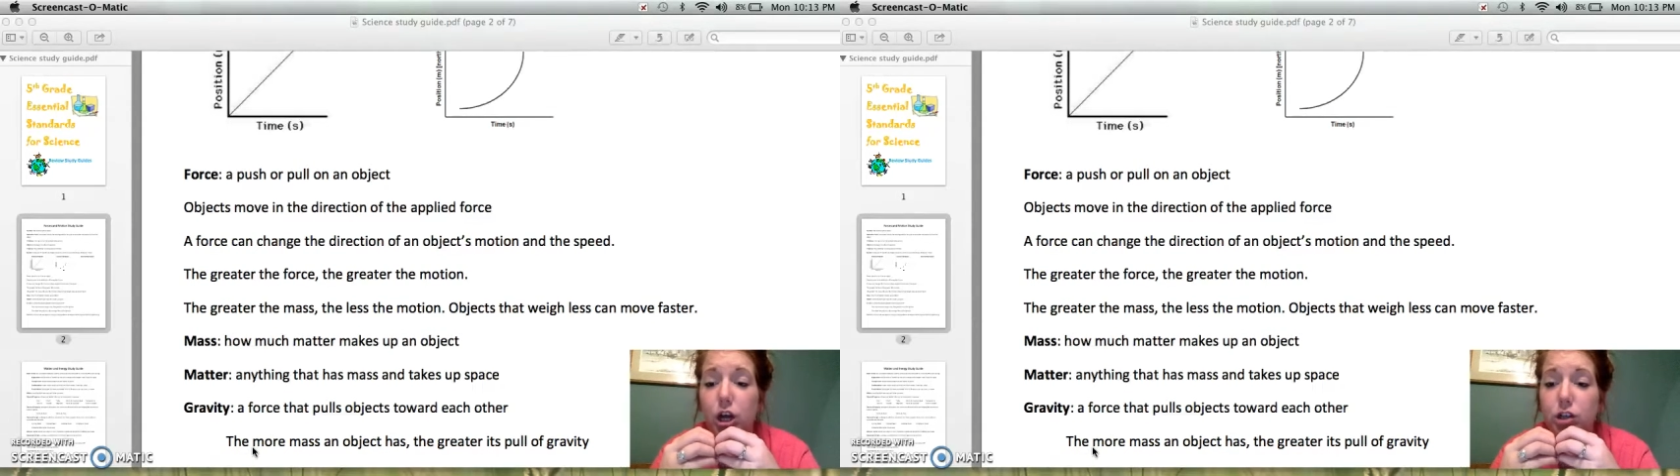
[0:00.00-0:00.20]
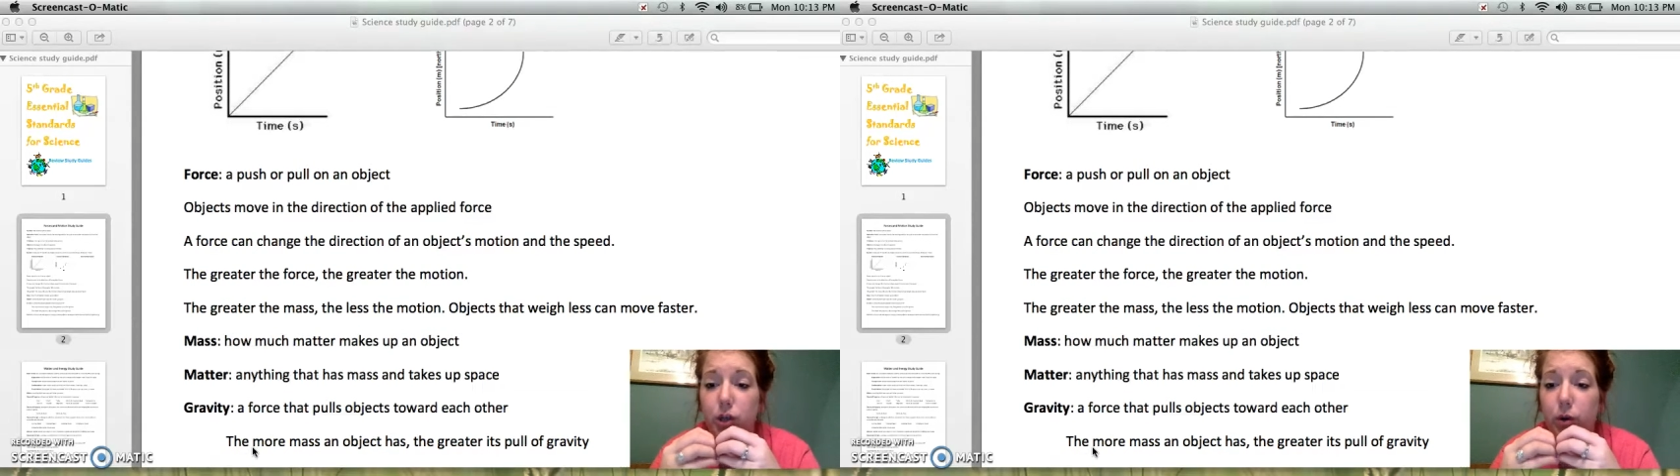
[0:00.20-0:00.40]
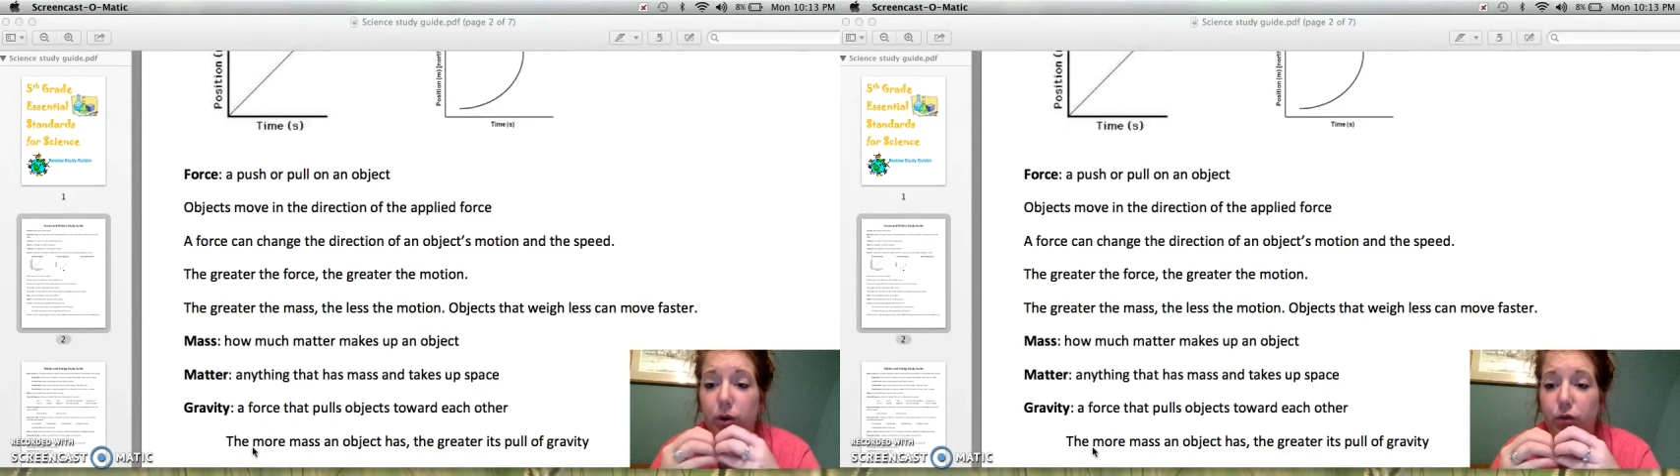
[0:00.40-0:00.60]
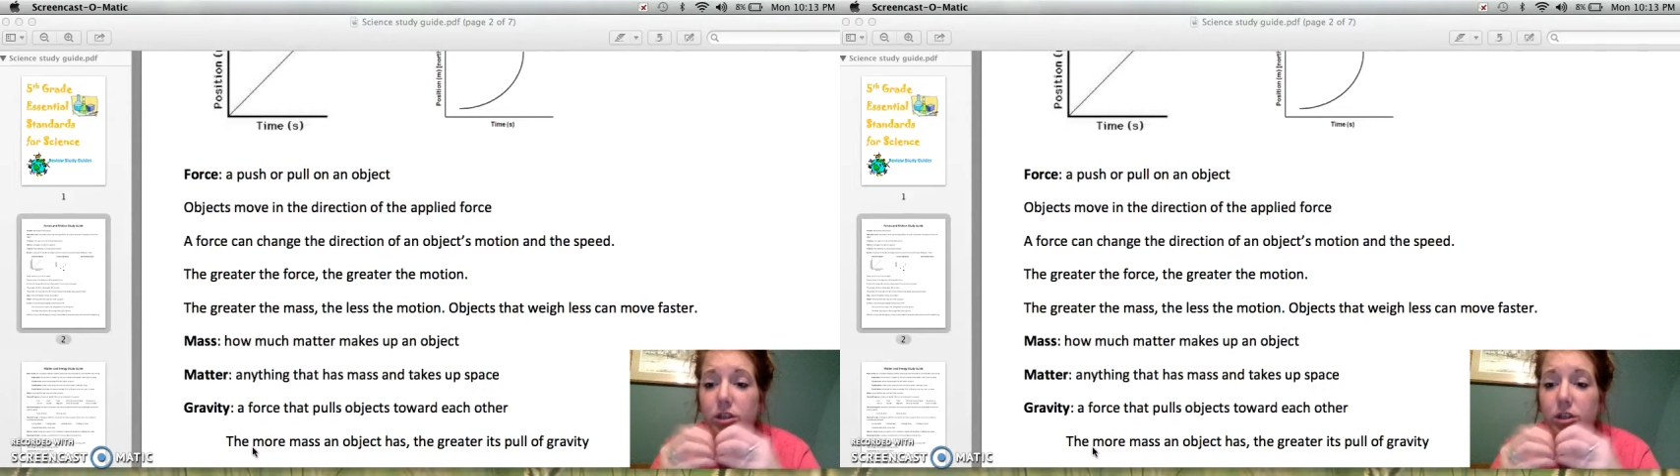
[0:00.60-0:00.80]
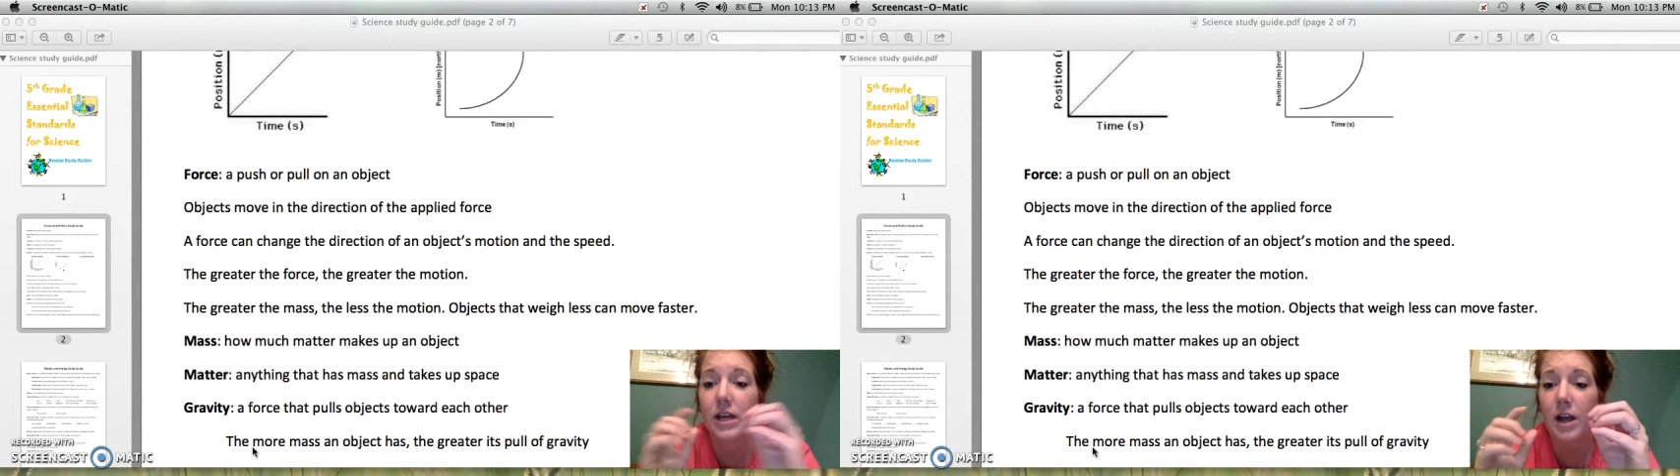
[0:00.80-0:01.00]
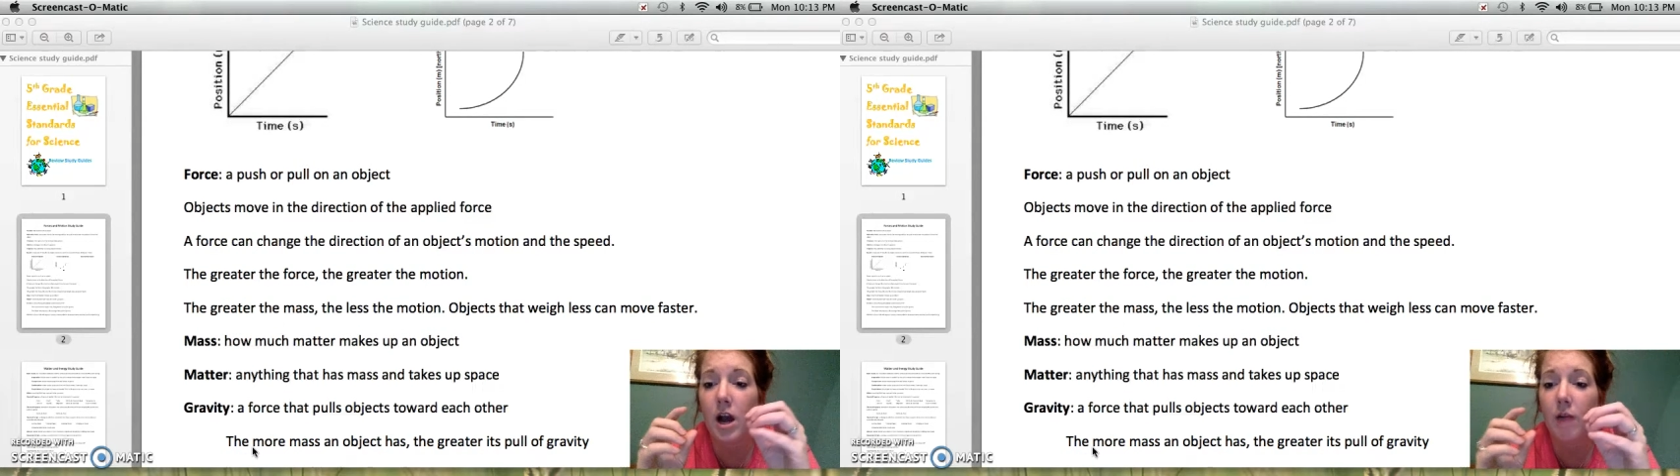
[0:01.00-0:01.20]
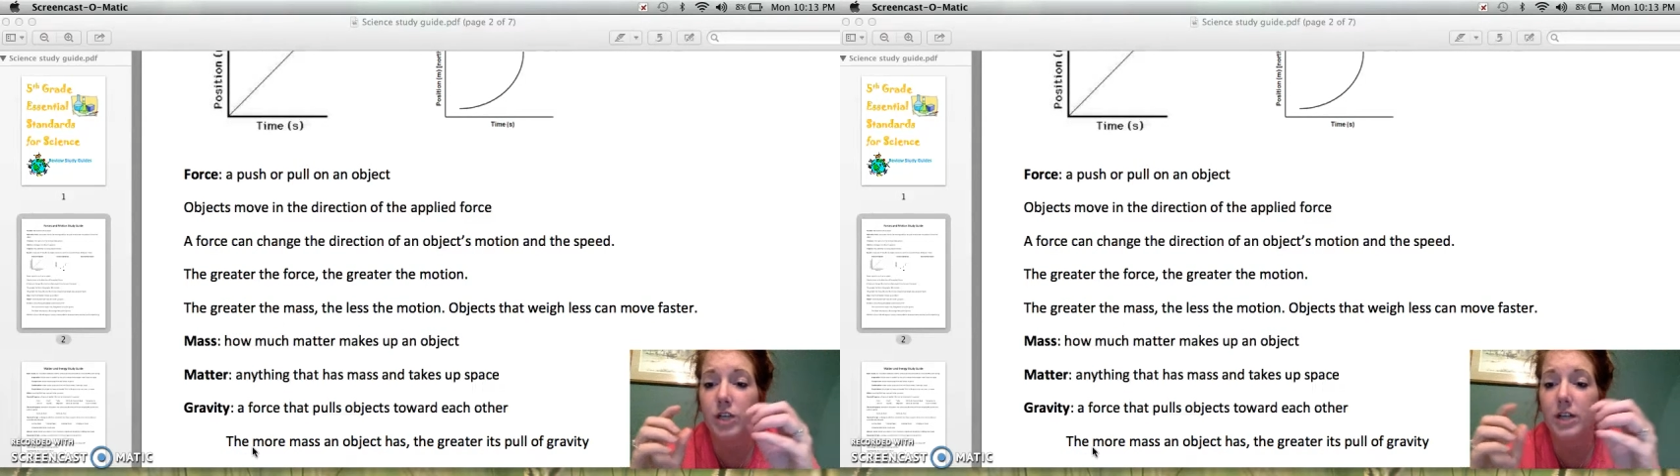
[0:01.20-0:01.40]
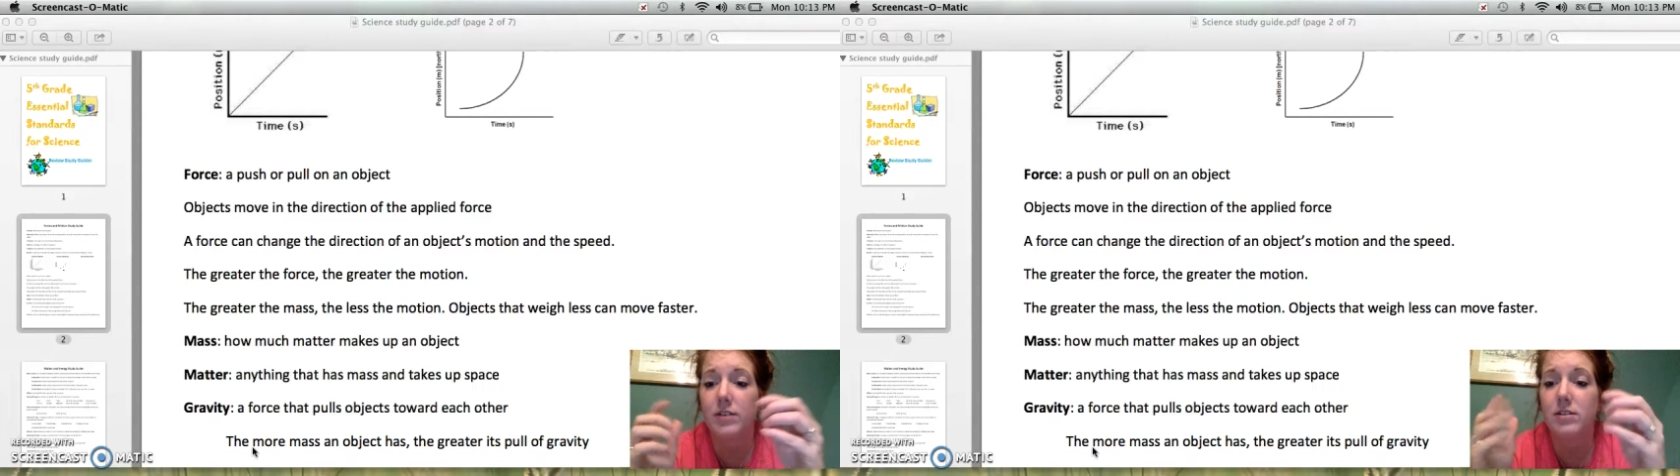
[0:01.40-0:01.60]
So if we're saying
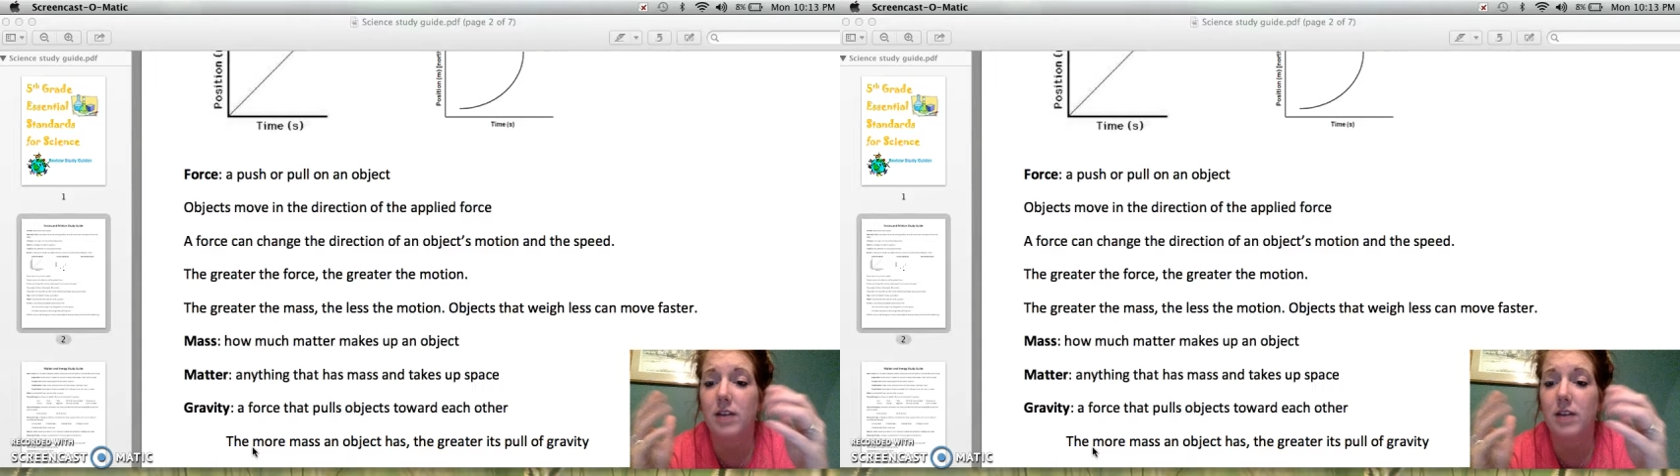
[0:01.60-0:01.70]
objects